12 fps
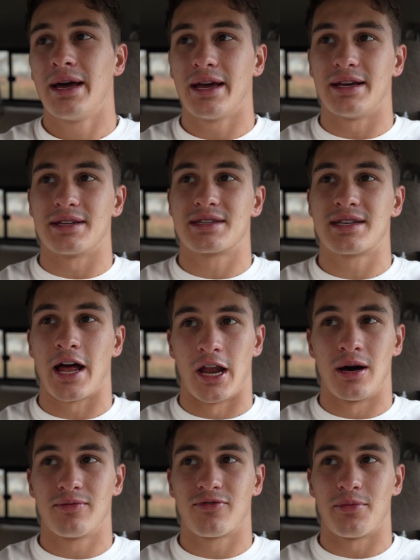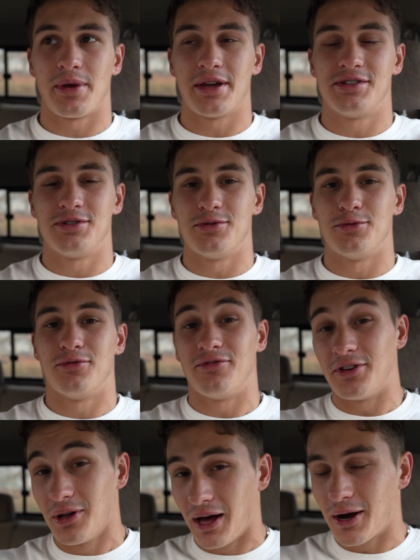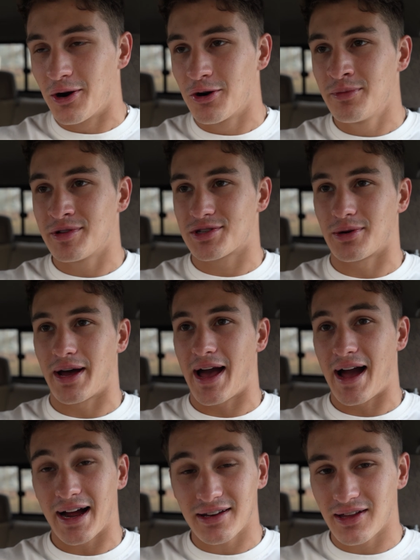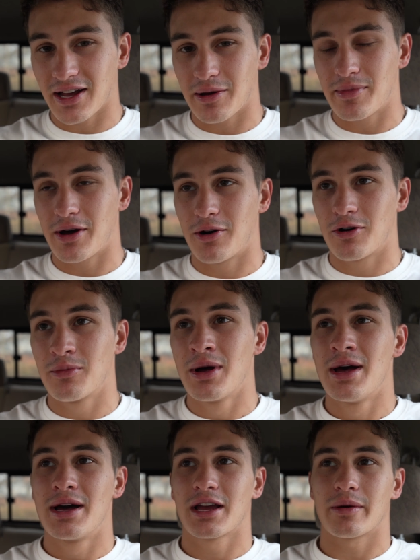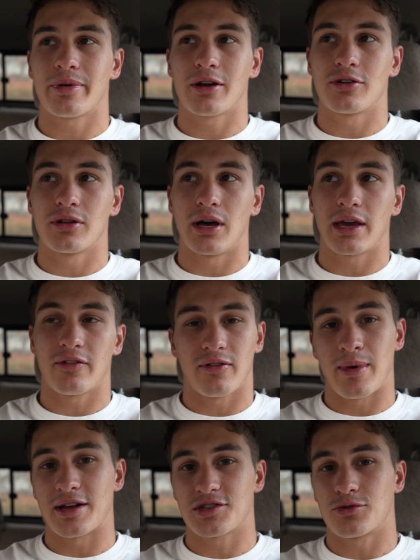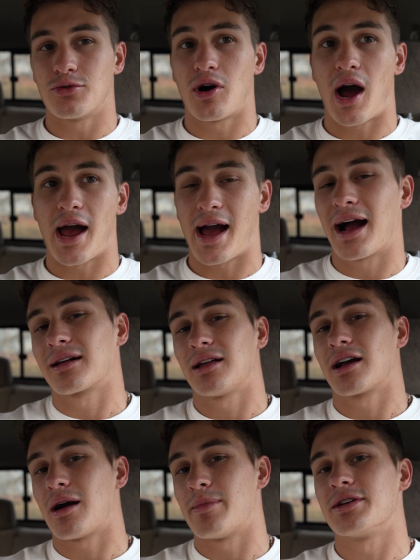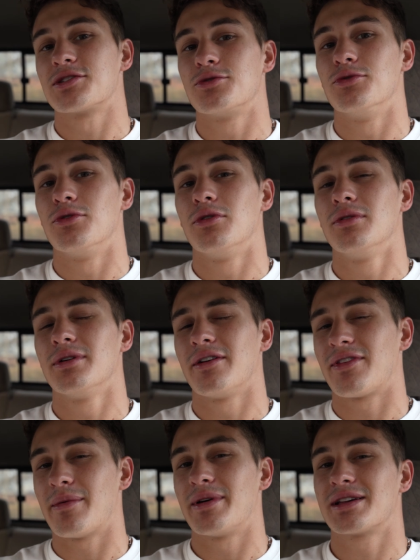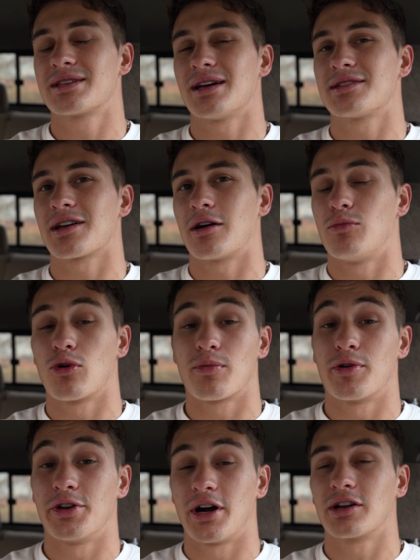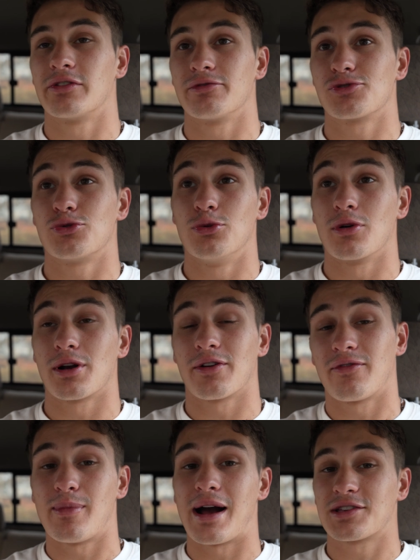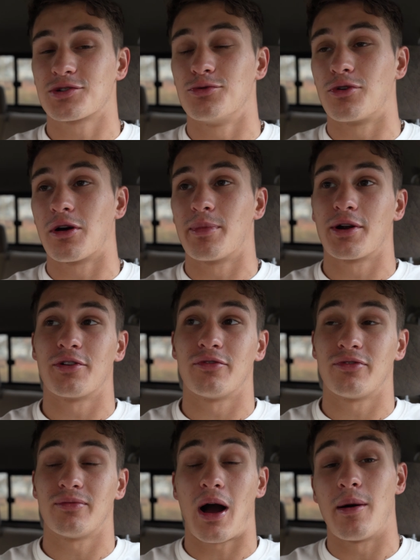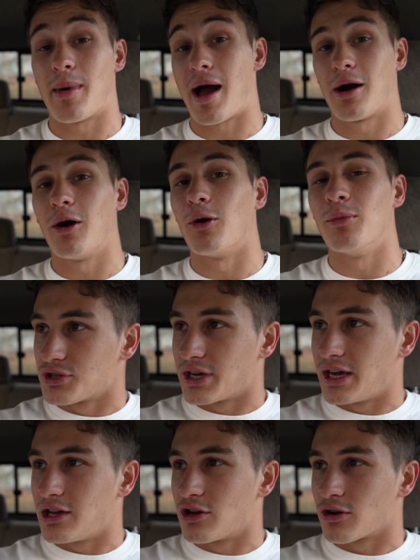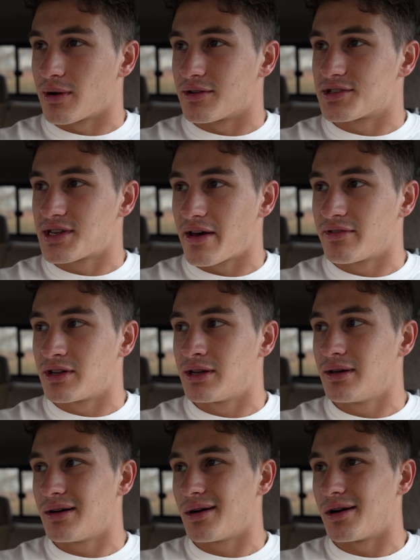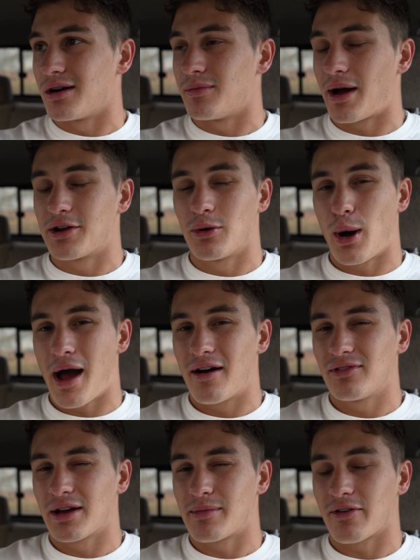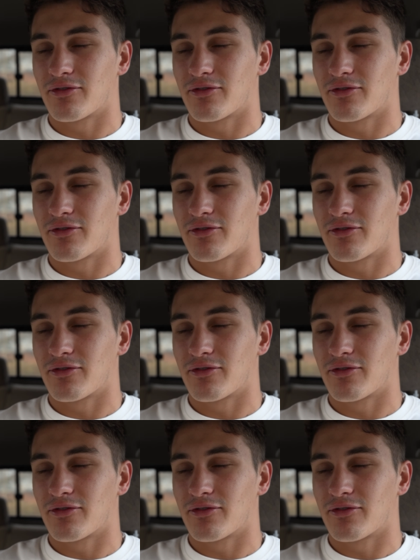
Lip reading: is set up for me to feel at home, and so I act like I'm at home, compared to like if I'm at school, I act like I'm at school, if that makes sense. Like I'm more productive with schoolwork if I'm at school compared to if I'm at home. So I get here around 7. I don't have like my